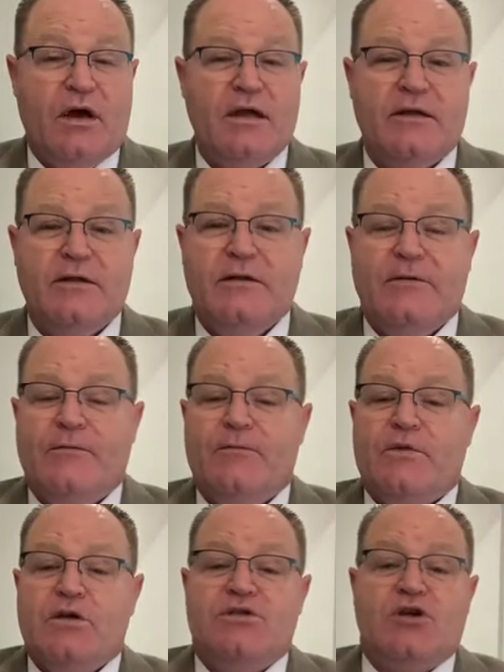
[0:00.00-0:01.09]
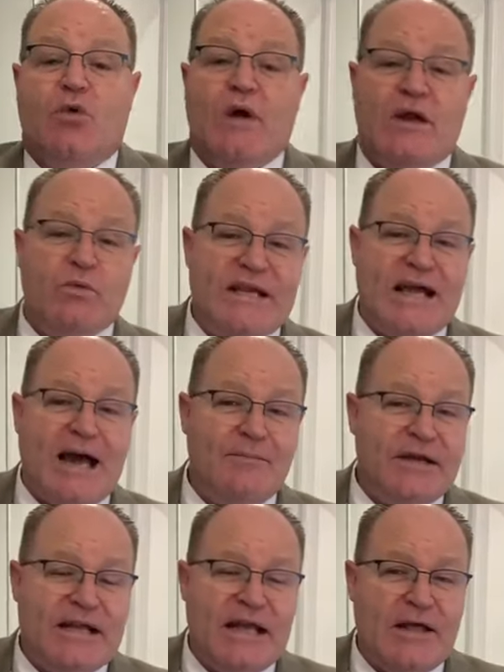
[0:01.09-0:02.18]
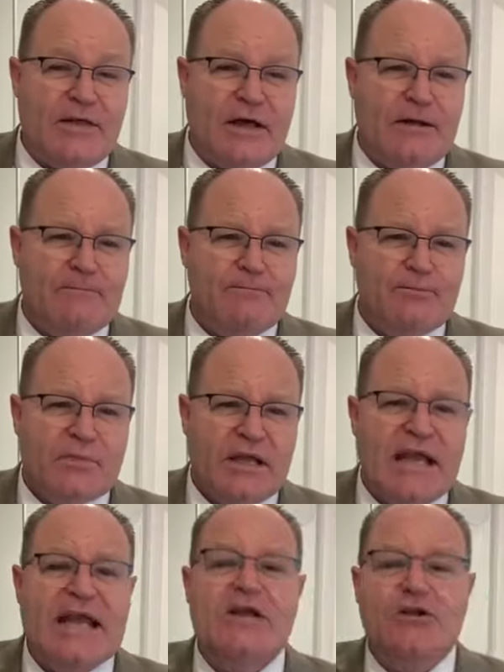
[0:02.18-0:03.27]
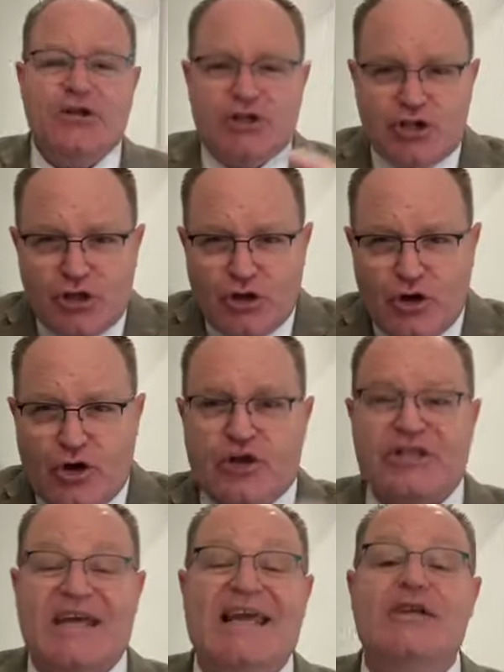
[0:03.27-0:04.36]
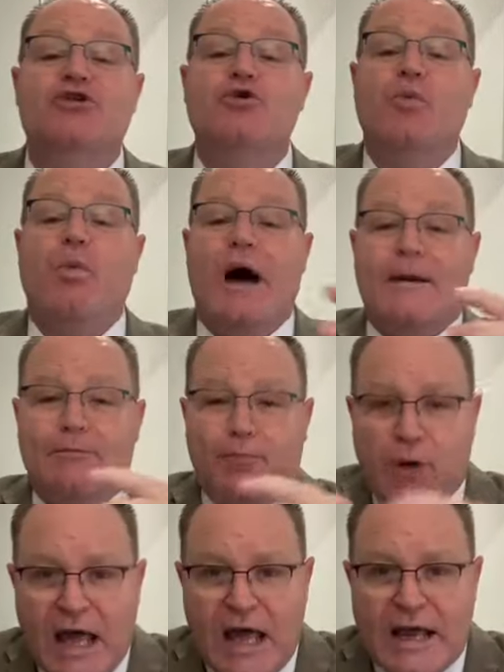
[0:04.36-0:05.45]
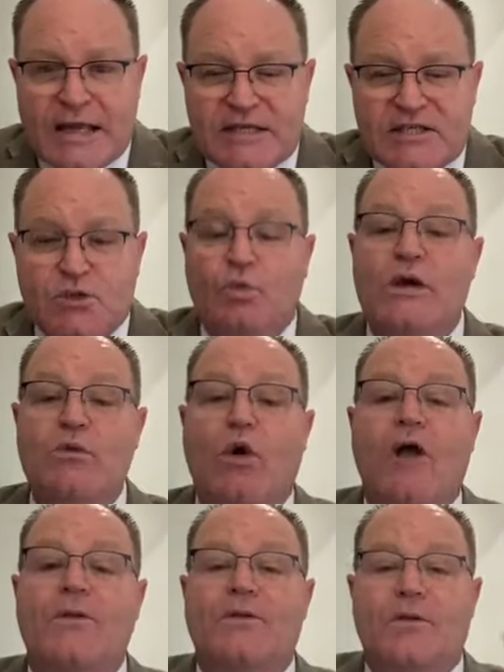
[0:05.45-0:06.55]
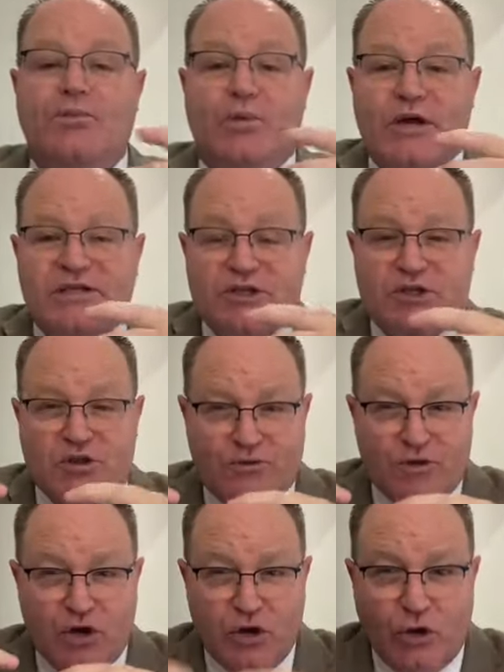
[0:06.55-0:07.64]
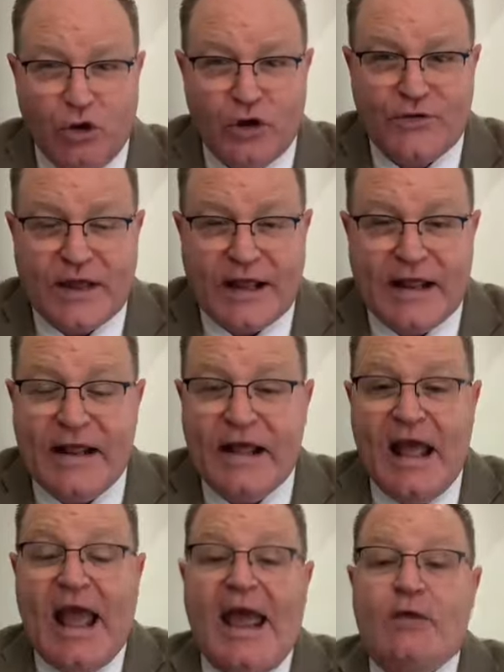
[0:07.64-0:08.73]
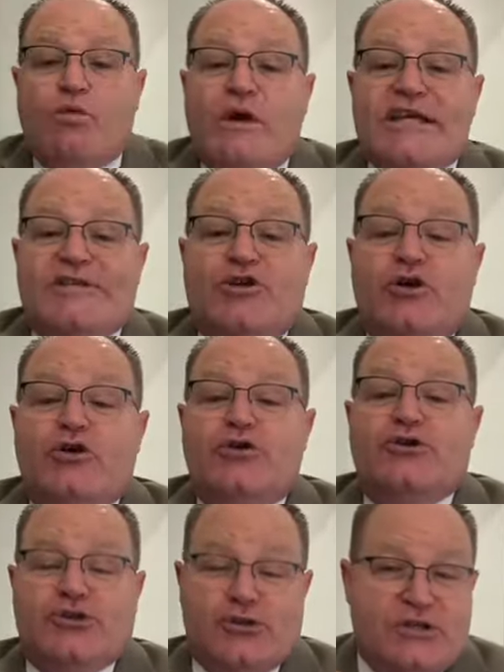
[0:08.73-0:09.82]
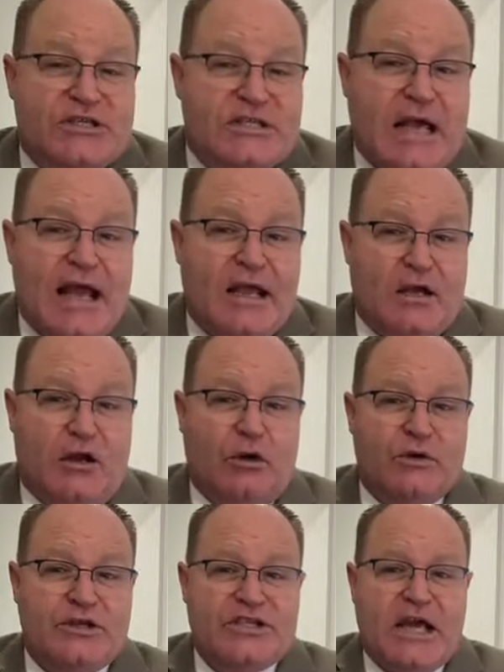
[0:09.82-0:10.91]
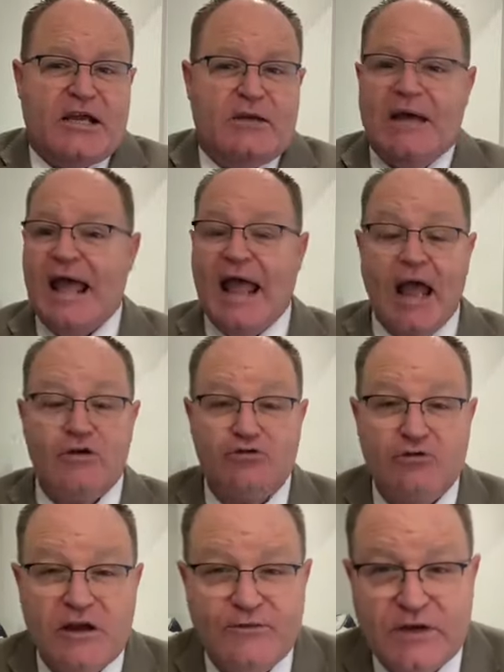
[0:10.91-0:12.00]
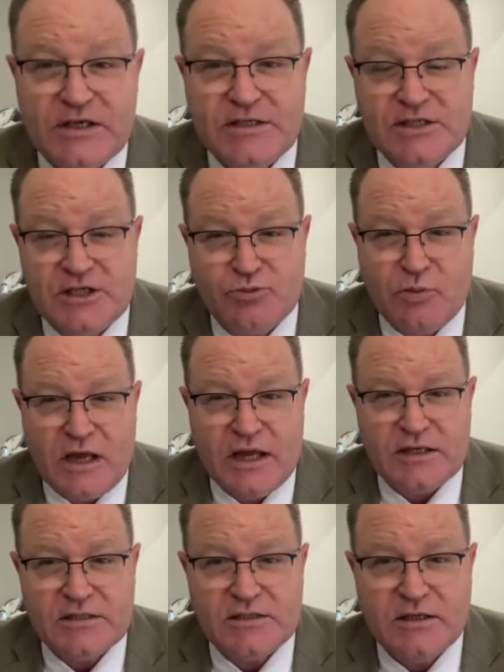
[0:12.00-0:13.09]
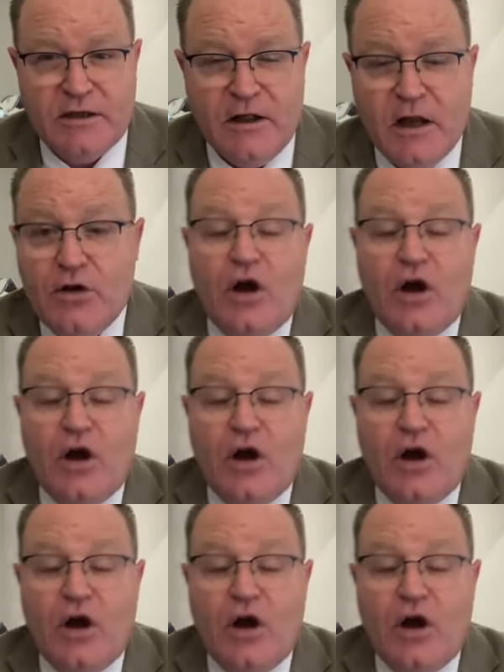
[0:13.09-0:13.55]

right? So when we come together in the church into one place, we want the presence of the Lord there, and we too should say along with Jacob, how dreadful is this place?